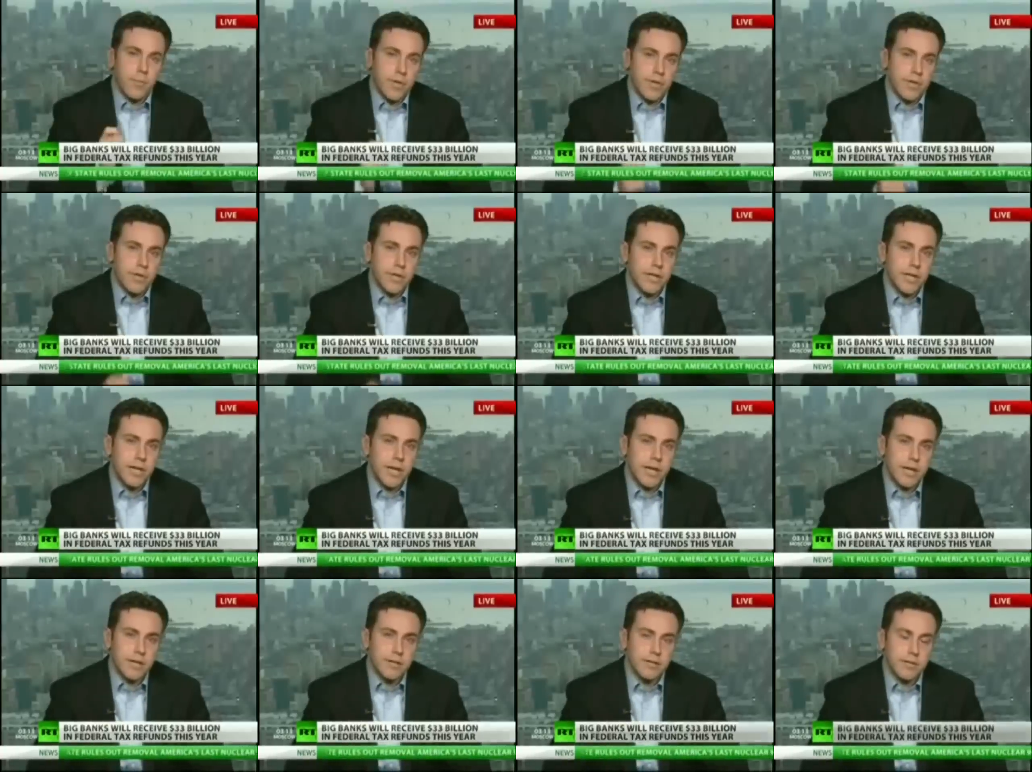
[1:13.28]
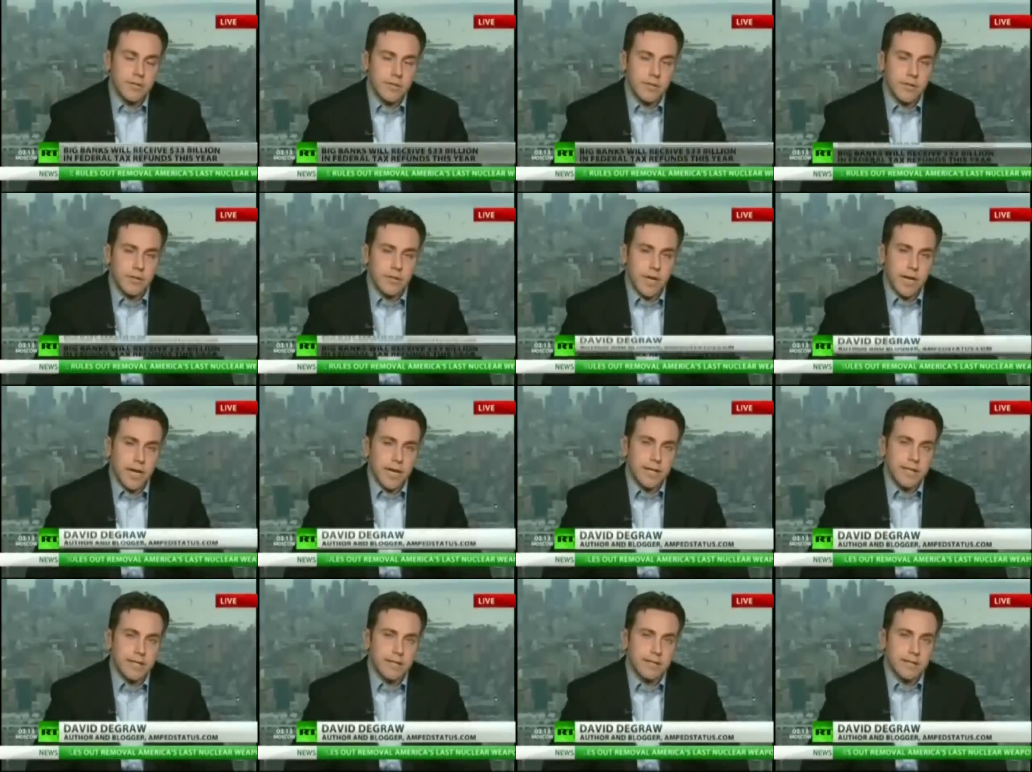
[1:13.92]
Billionaires in the
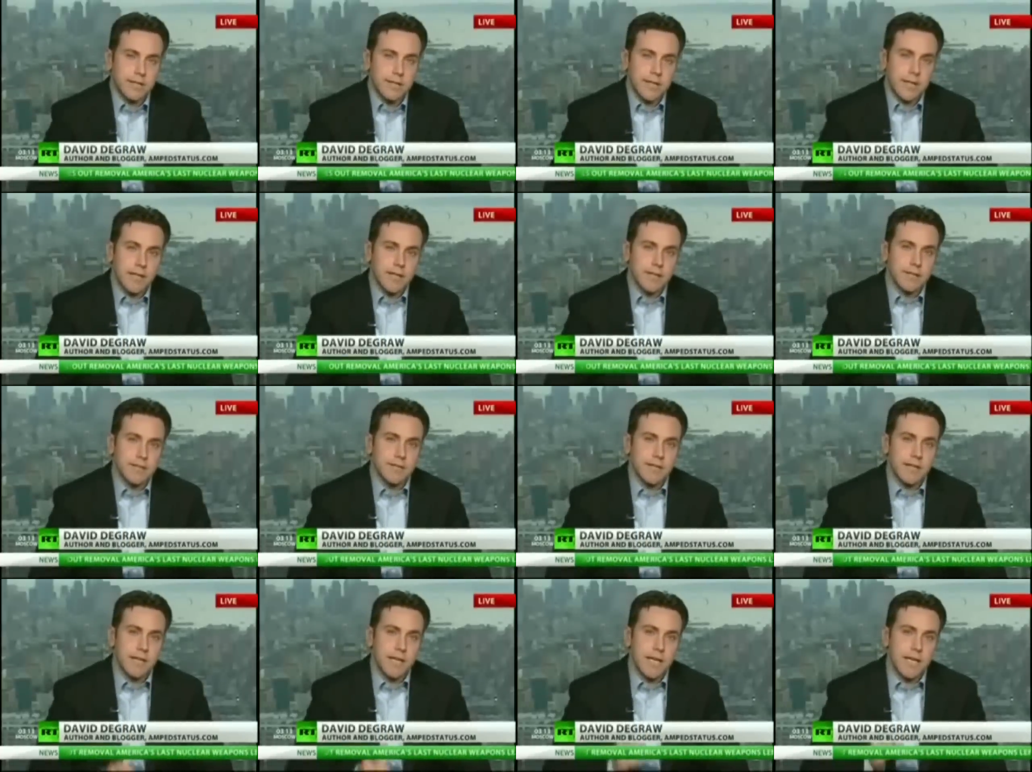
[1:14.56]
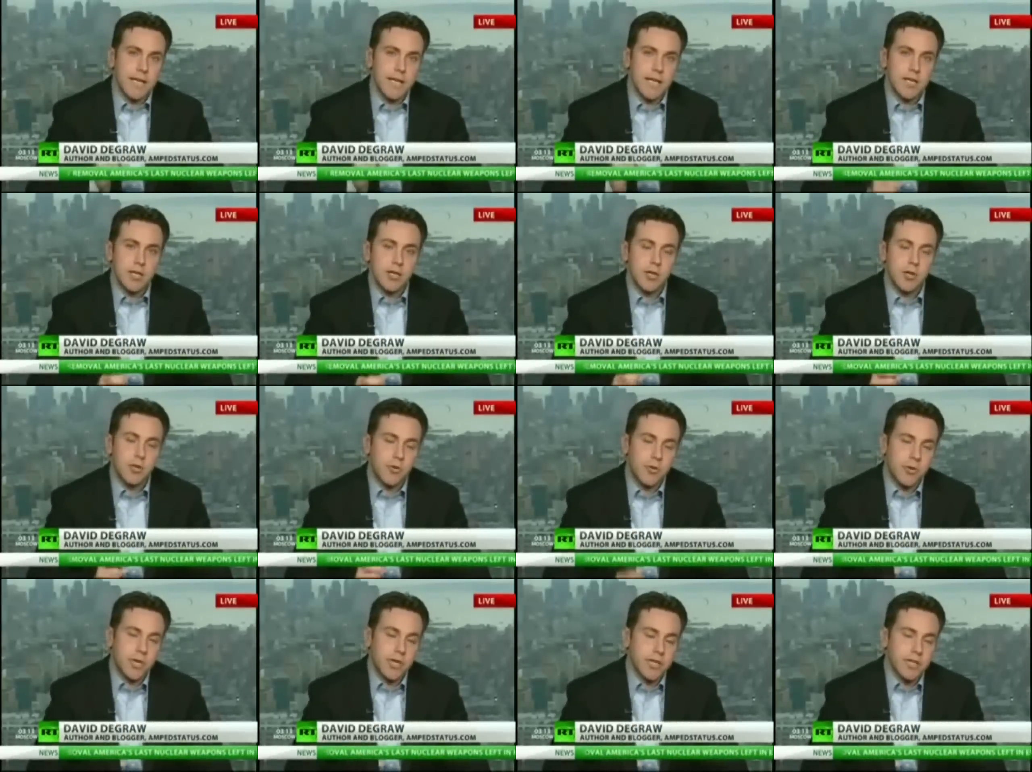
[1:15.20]
United States
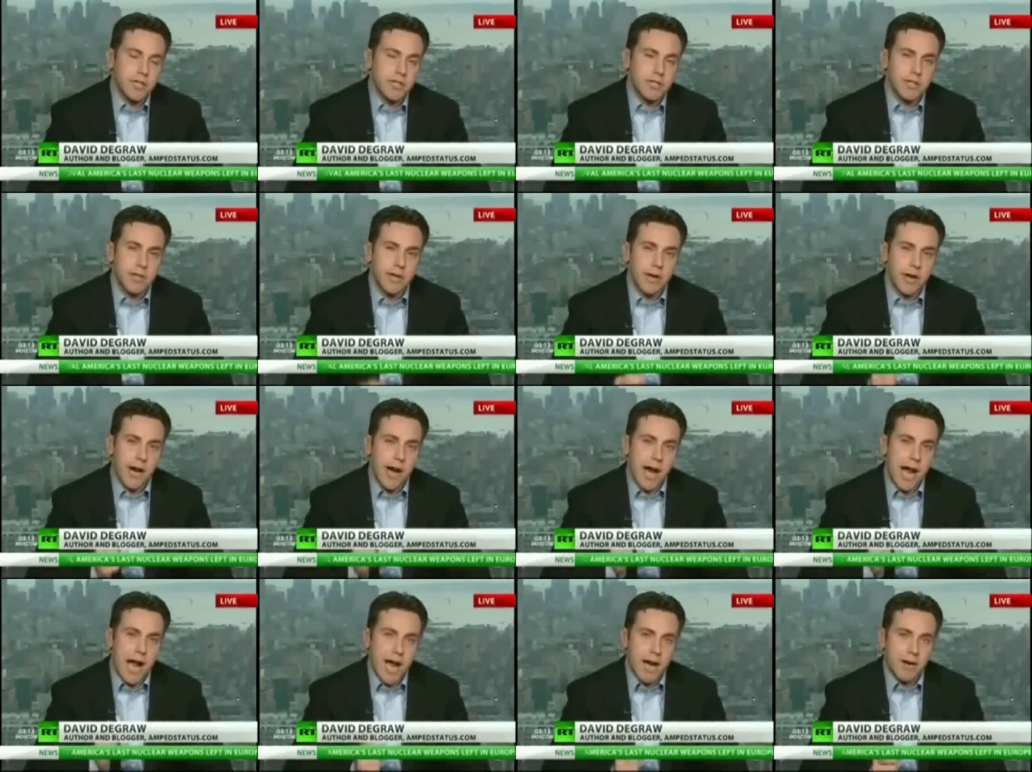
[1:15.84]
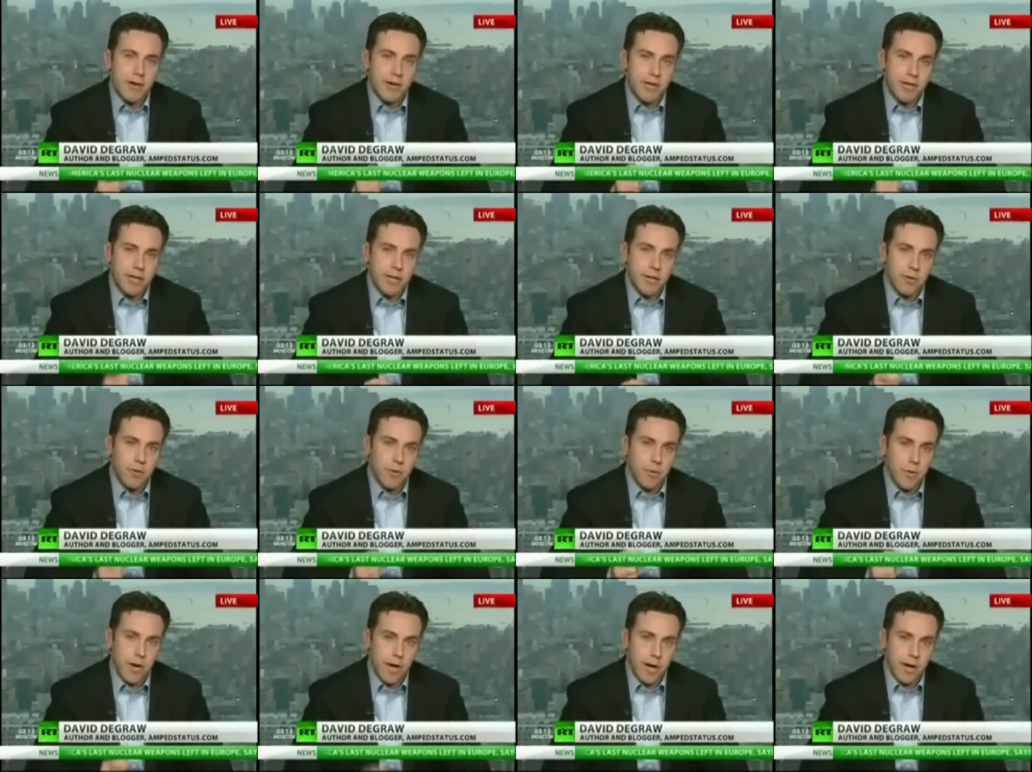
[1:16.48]
increased their
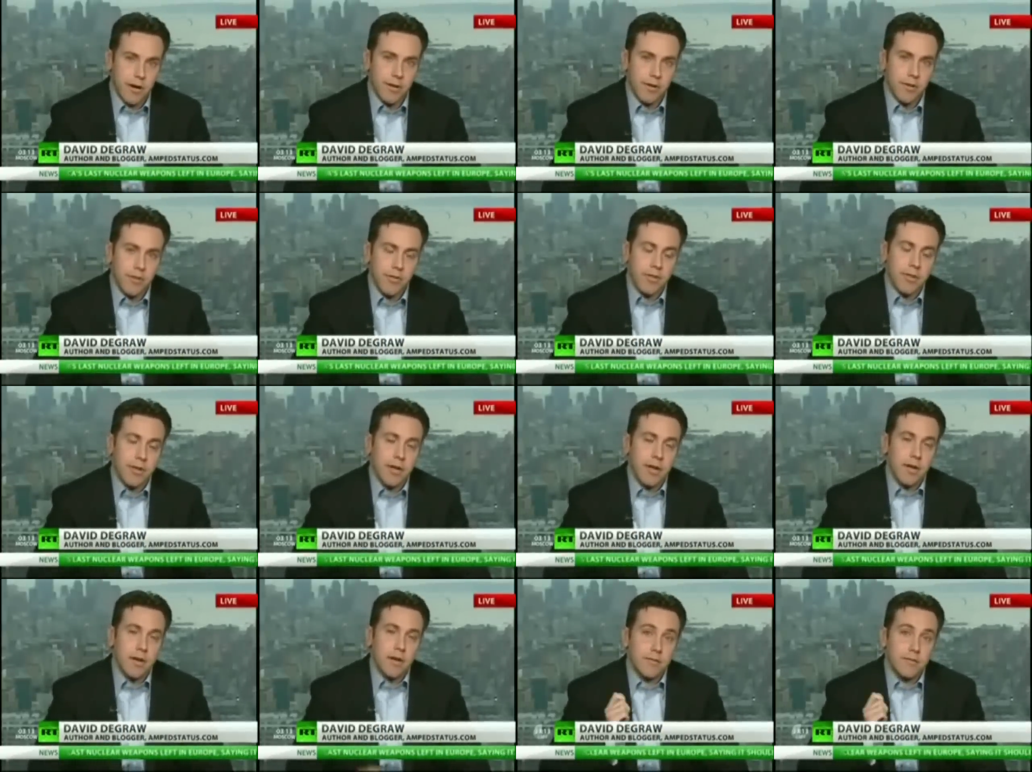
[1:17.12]
aggregate wealth